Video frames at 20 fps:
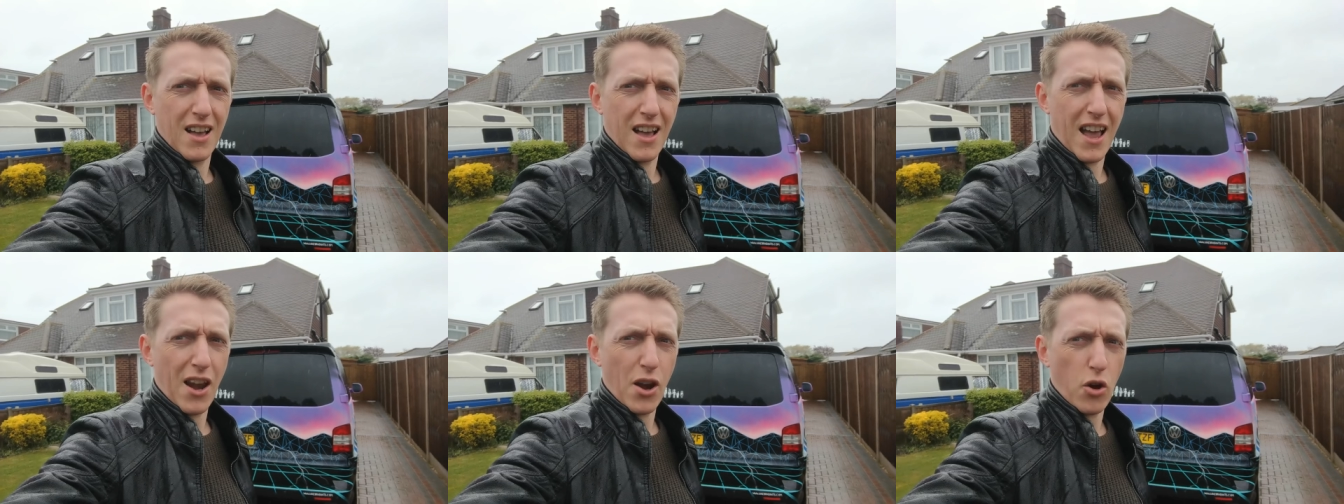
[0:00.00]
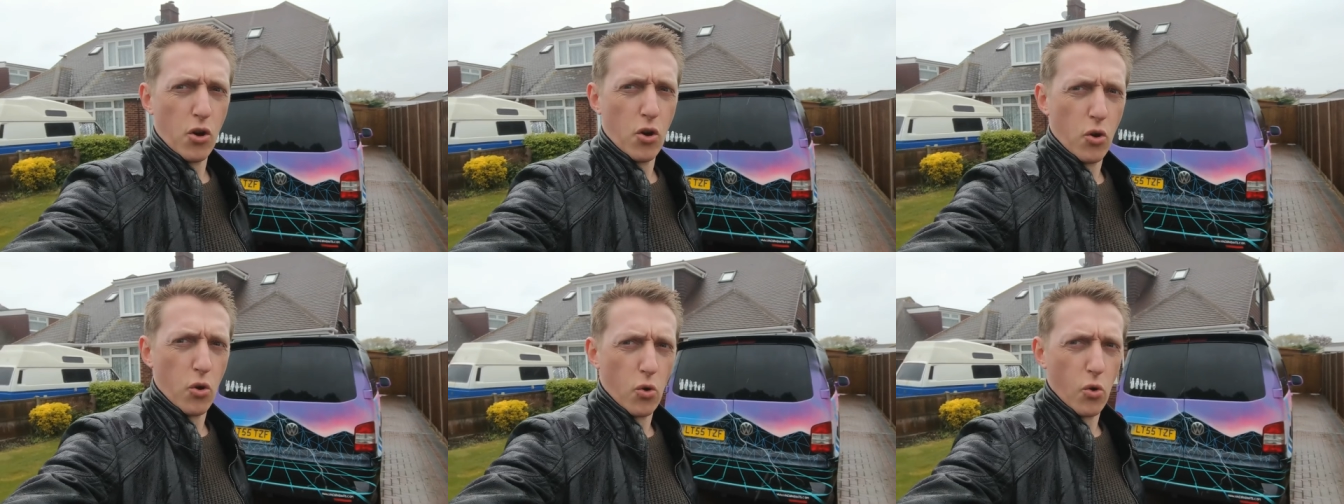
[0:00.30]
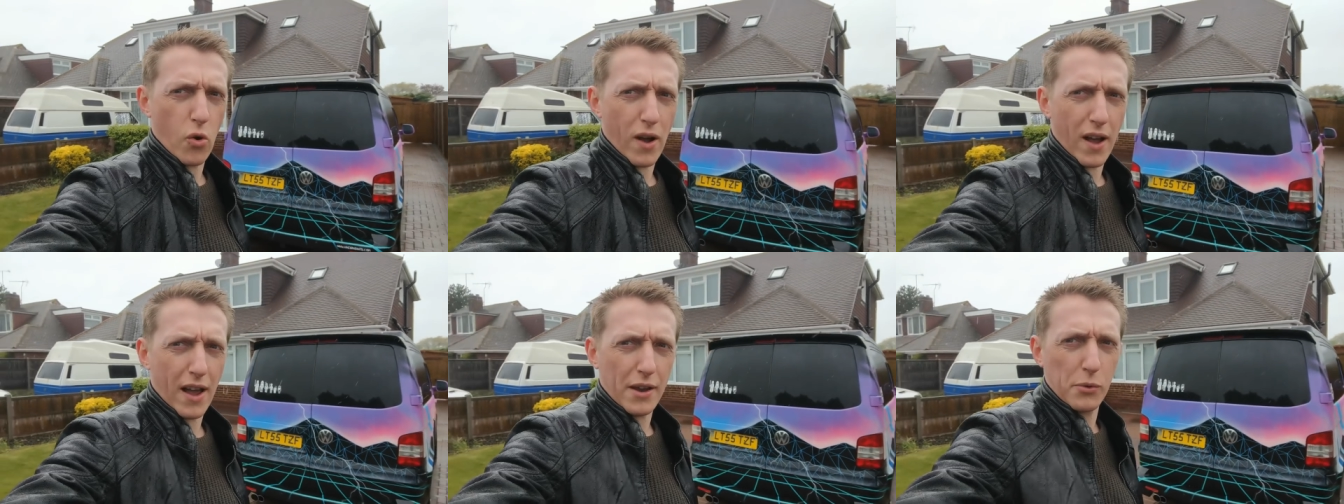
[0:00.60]

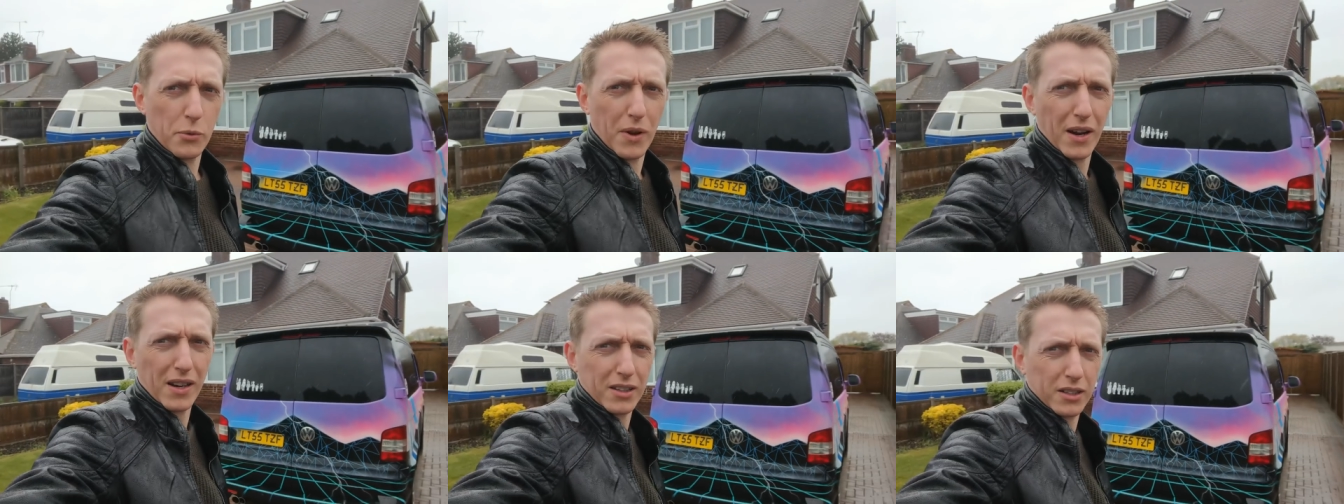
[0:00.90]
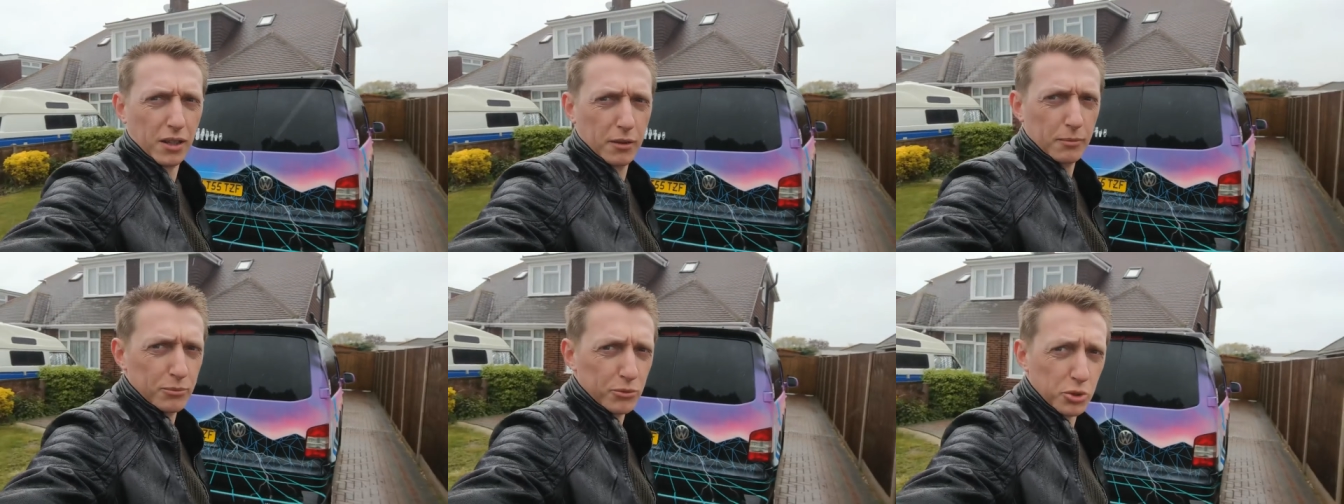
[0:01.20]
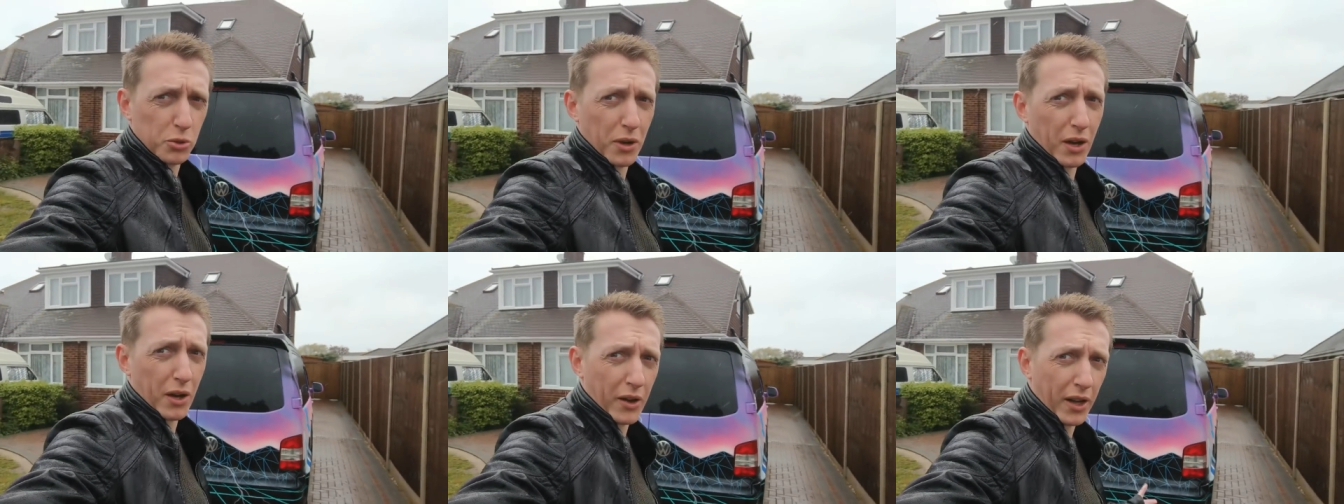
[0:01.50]
Hello and welcome
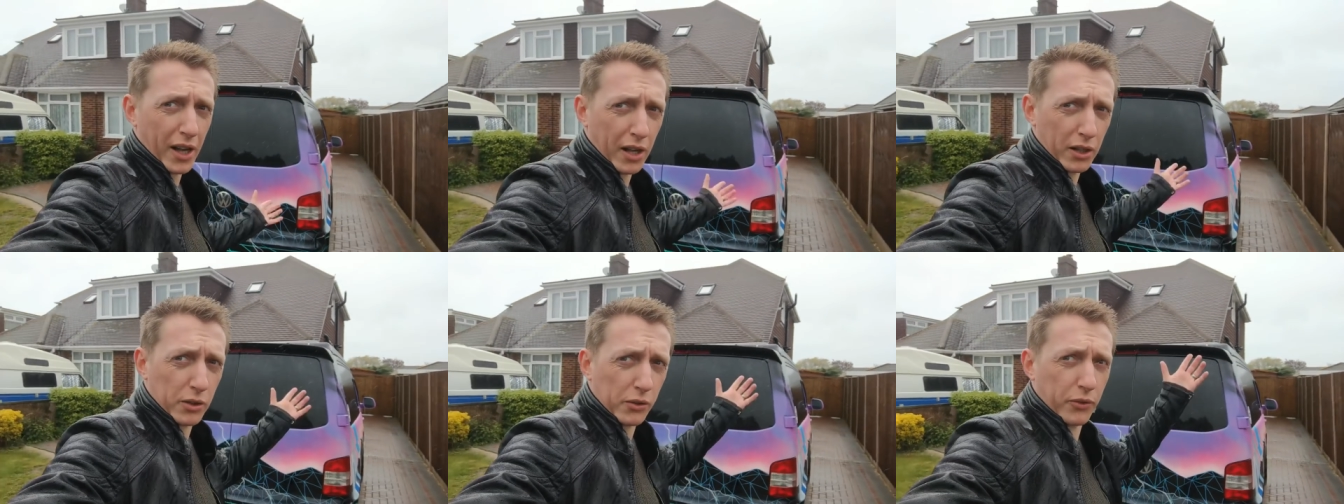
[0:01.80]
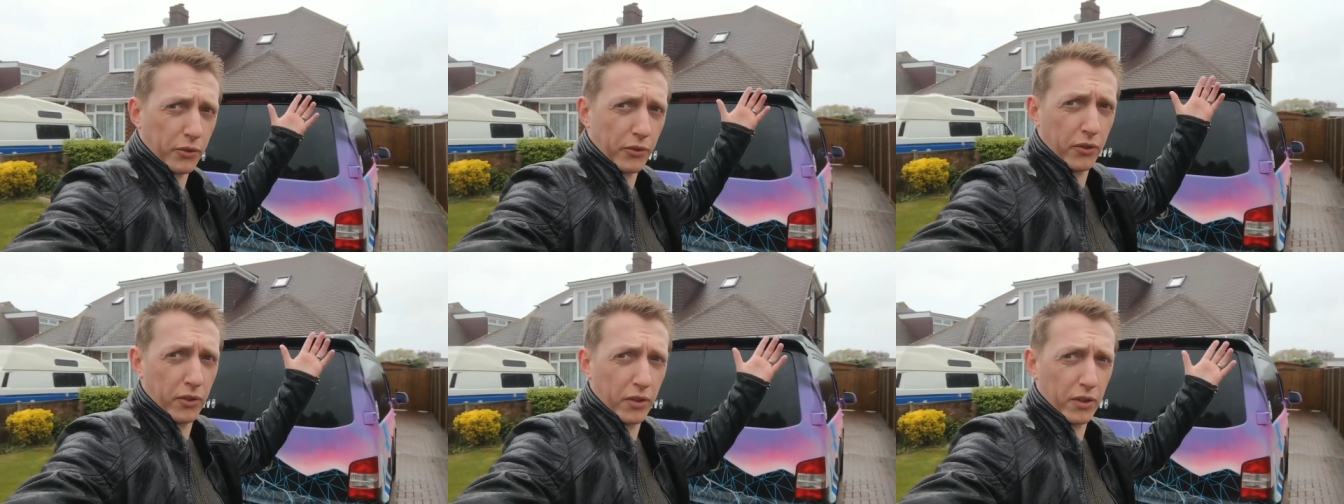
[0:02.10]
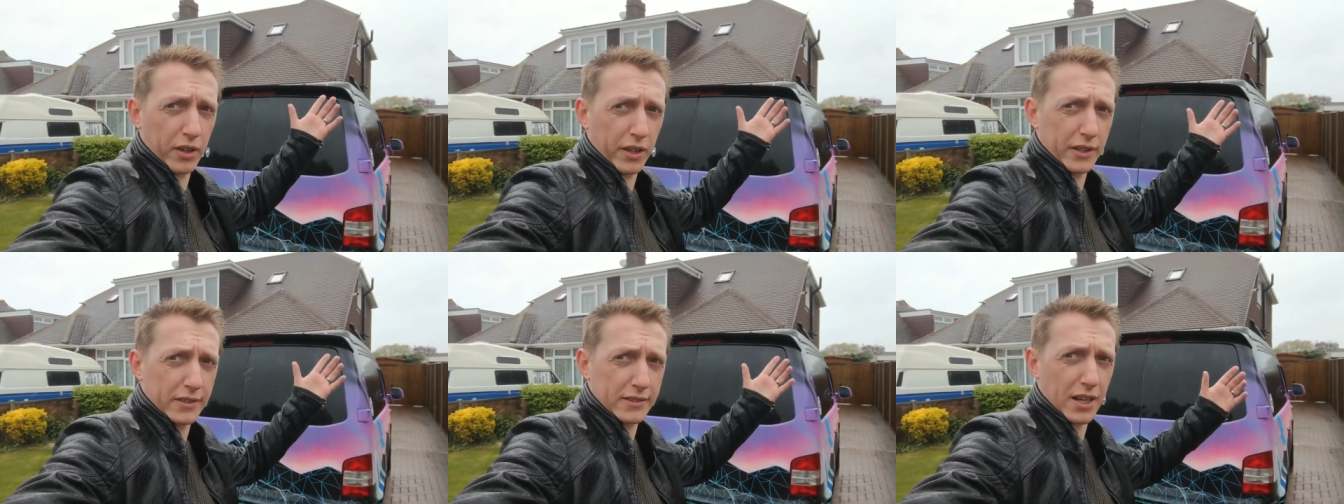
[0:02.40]
to our house.
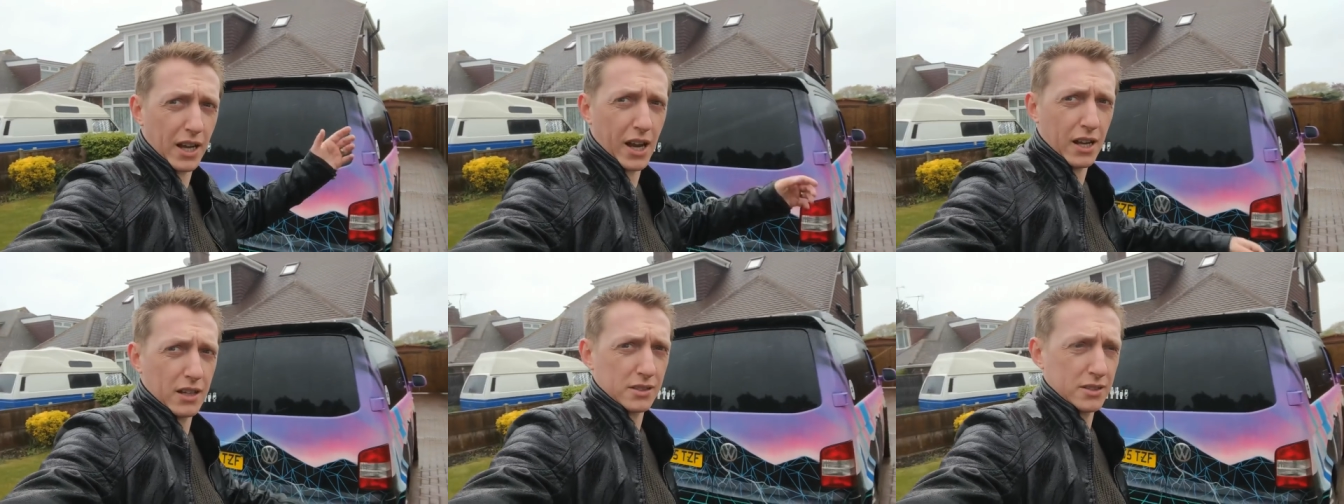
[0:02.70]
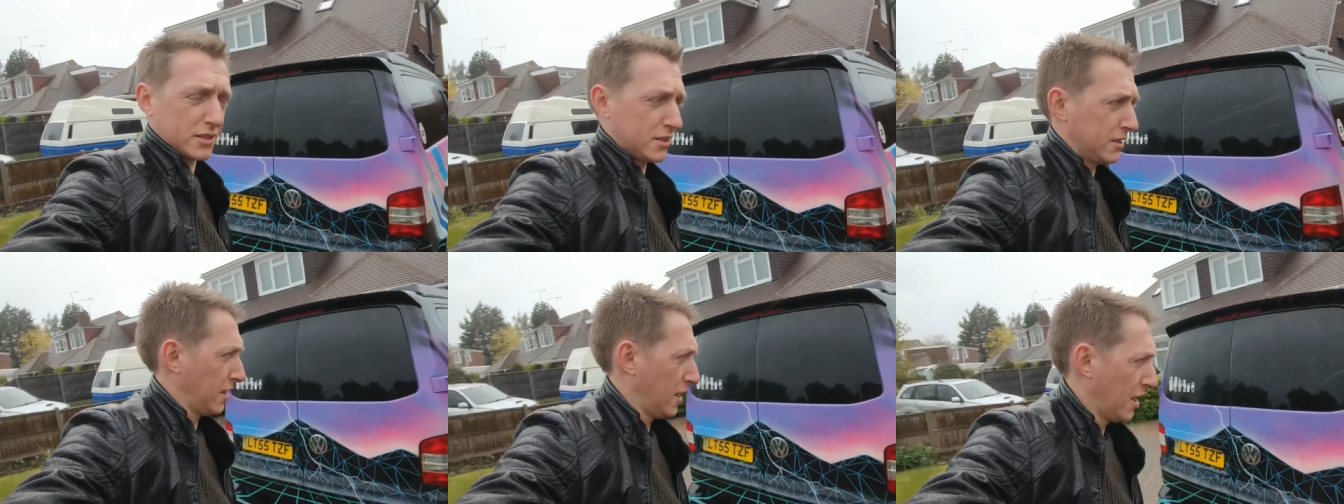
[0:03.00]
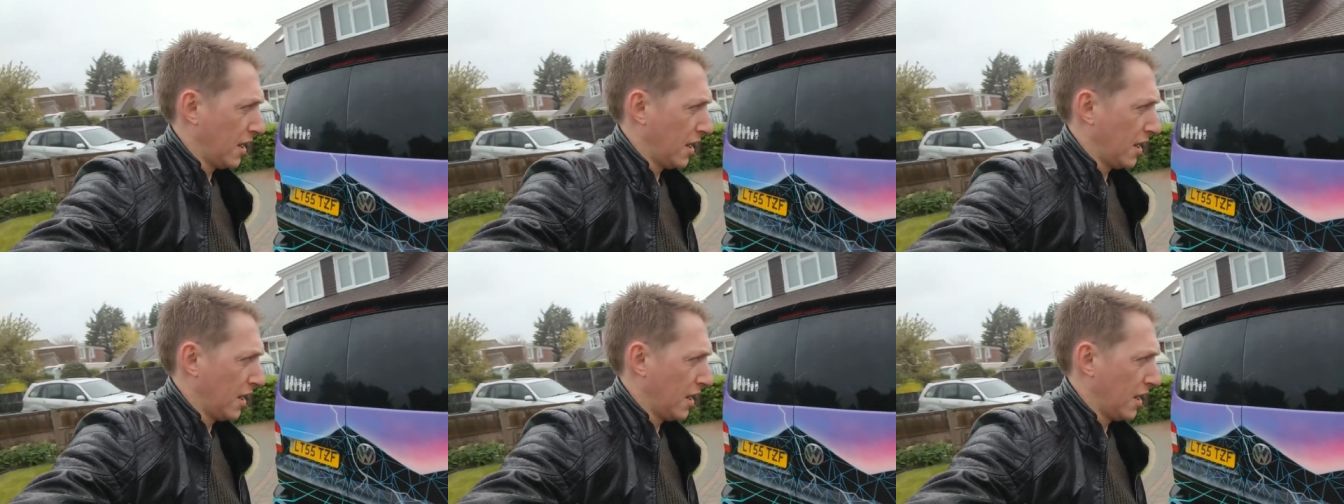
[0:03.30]
Here's our house.